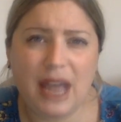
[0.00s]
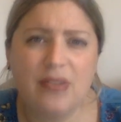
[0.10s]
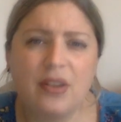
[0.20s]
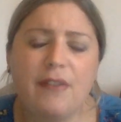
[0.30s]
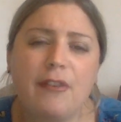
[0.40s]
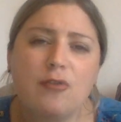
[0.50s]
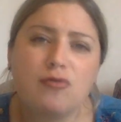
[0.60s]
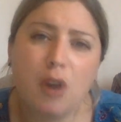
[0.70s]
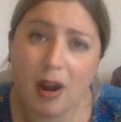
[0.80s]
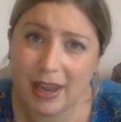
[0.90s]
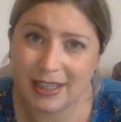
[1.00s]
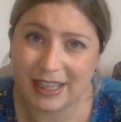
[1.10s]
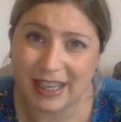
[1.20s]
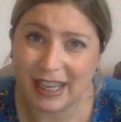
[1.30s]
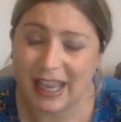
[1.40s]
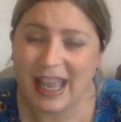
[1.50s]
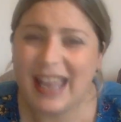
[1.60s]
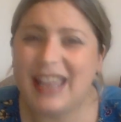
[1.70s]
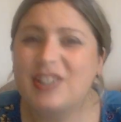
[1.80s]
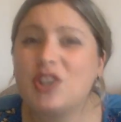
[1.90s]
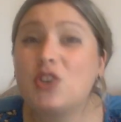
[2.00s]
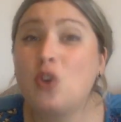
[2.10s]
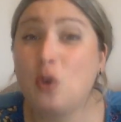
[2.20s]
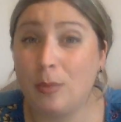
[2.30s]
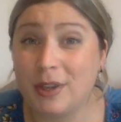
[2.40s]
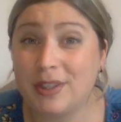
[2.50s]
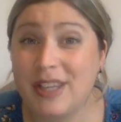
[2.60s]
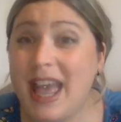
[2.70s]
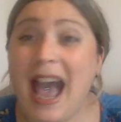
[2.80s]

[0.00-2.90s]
and the variety is enormous,